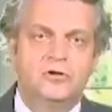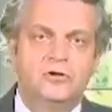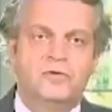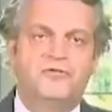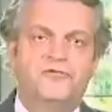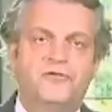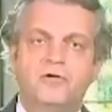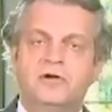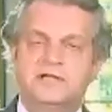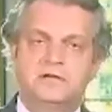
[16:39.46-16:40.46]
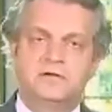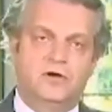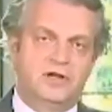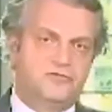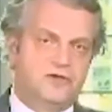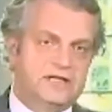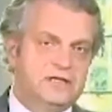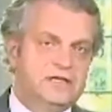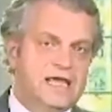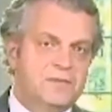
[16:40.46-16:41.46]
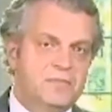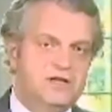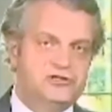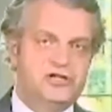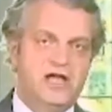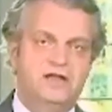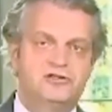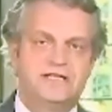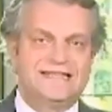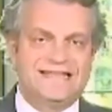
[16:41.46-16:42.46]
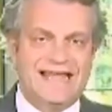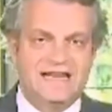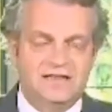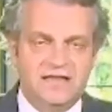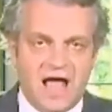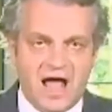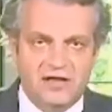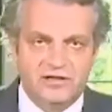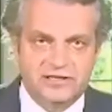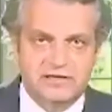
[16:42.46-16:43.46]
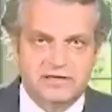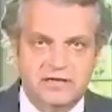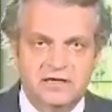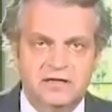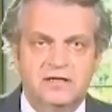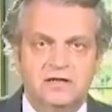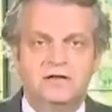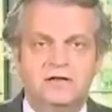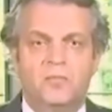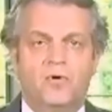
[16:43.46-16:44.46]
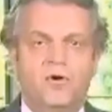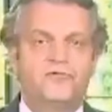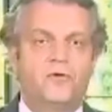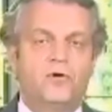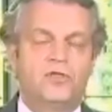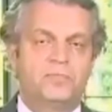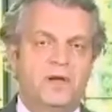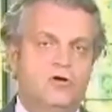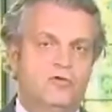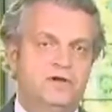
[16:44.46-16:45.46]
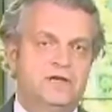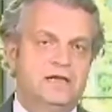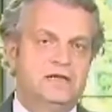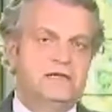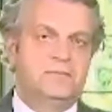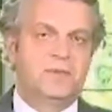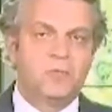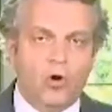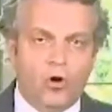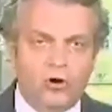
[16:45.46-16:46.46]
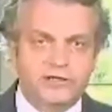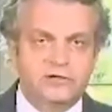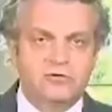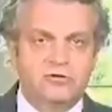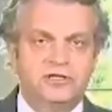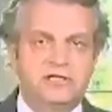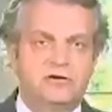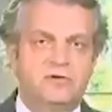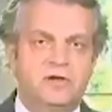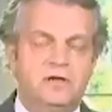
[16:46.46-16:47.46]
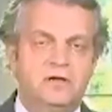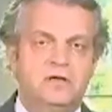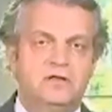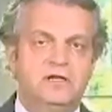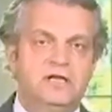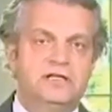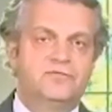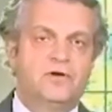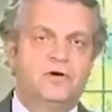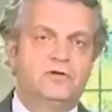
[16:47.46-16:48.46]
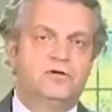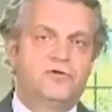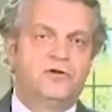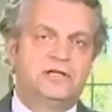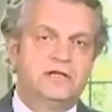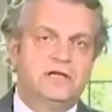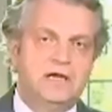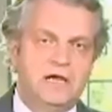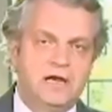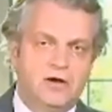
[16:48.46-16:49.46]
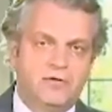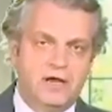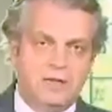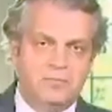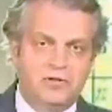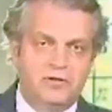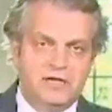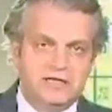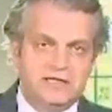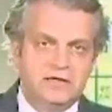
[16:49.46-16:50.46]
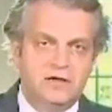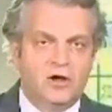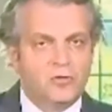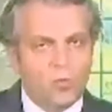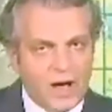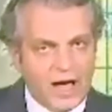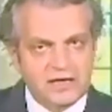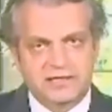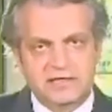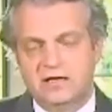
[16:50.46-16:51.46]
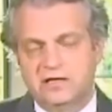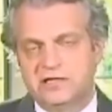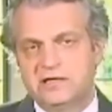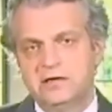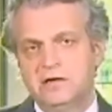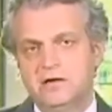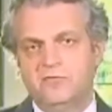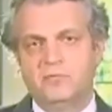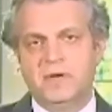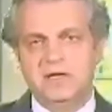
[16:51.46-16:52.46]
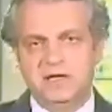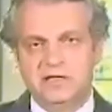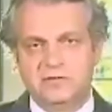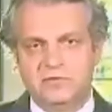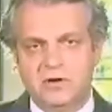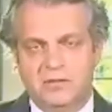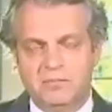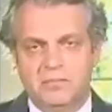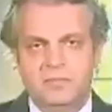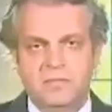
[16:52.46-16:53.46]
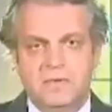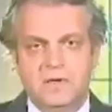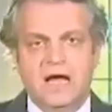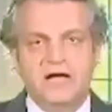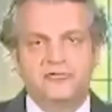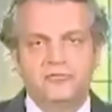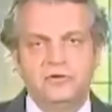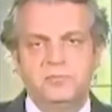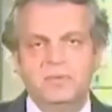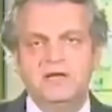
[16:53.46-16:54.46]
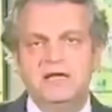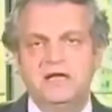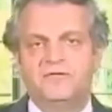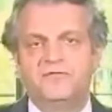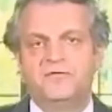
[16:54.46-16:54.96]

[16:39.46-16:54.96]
We are focused on addressing the imminent challenges and daily tasks brought forth by COVID 19, but we're also considering the needs of our university and our employees on a wider scale for many years to come. I truly believe